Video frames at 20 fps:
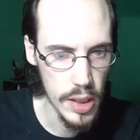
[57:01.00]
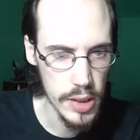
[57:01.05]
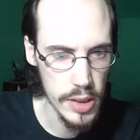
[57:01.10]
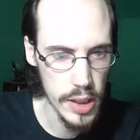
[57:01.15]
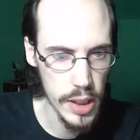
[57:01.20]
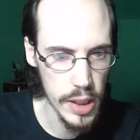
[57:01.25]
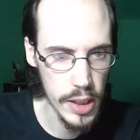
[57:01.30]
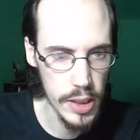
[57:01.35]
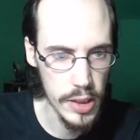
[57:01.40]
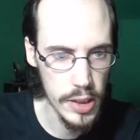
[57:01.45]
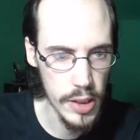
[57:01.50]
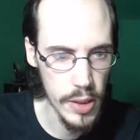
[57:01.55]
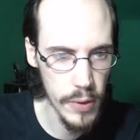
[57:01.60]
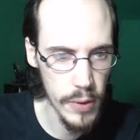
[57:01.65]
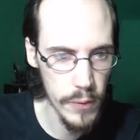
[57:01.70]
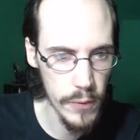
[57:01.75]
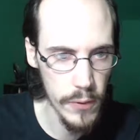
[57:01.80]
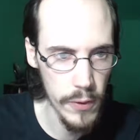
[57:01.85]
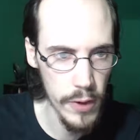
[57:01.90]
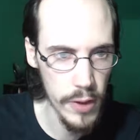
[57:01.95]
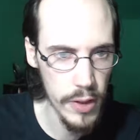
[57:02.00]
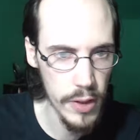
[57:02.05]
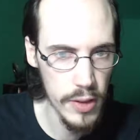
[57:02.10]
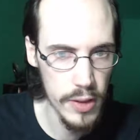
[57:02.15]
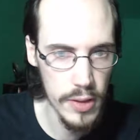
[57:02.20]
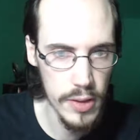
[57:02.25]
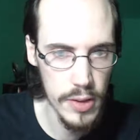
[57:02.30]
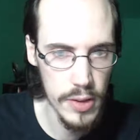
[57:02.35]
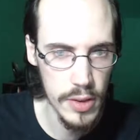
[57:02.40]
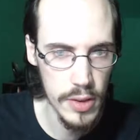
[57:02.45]
Like deer, right?
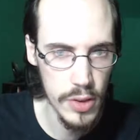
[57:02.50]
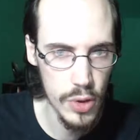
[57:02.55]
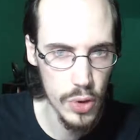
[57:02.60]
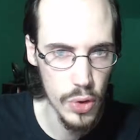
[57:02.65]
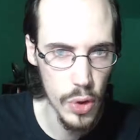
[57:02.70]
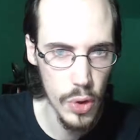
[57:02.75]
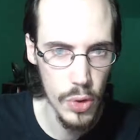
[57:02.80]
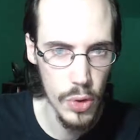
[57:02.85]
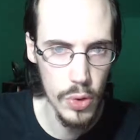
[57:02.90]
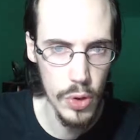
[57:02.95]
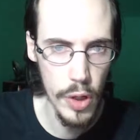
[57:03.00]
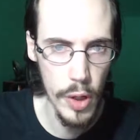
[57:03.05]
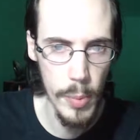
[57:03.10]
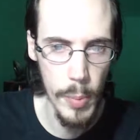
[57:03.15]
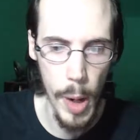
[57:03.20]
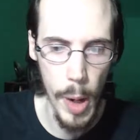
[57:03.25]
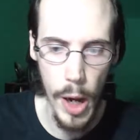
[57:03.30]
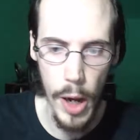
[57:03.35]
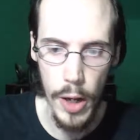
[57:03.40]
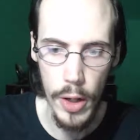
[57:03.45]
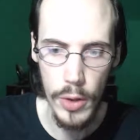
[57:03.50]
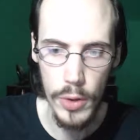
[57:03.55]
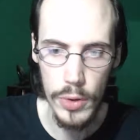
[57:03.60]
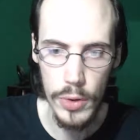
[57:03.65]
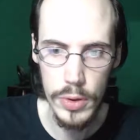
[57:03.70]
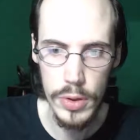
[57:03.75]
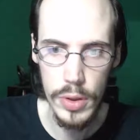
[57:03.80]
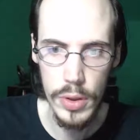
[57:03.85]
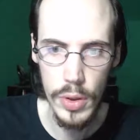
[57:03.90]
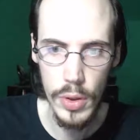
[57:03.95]
Like, look at my antlers.
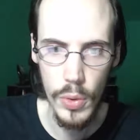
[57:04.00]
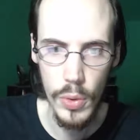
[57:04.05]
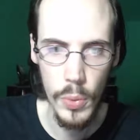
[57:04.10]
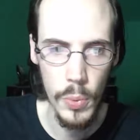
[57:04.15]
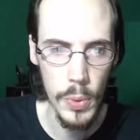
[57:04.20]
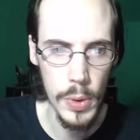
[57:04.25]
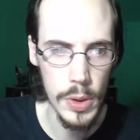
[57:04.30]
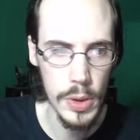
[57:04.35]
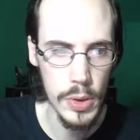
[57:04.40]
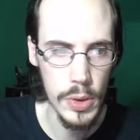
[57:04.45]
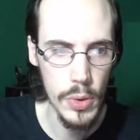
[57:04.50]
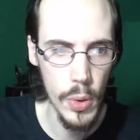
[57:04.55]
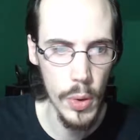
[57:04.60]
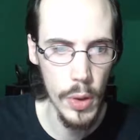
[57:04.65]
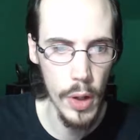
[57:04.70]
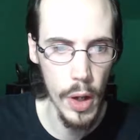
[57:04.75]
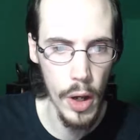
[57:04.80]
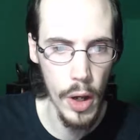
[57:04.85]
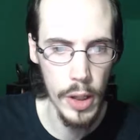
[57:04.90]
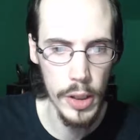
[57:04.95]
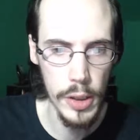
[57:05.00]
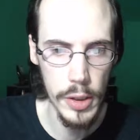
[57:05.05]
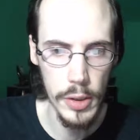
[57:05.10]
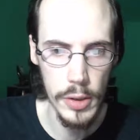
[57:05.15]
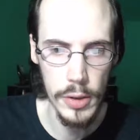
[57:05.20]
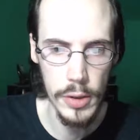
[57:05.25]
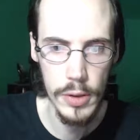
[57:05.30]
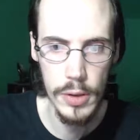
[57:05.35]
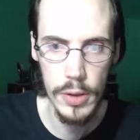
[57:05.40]
What's going on here?